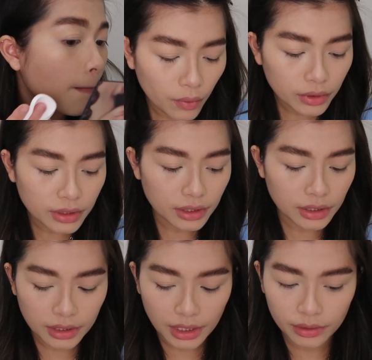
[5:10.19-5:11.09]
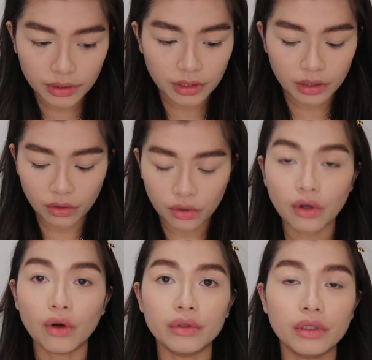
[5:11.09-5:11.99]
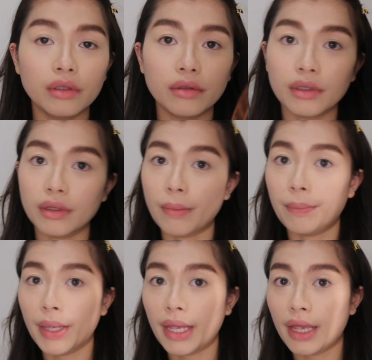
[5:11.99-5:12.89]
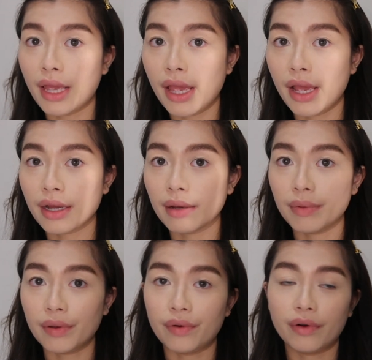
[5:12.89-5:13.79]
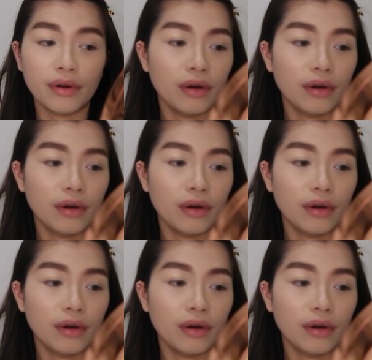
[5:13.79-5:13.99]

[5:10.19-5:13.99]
I want to see how does it look on the big mirror.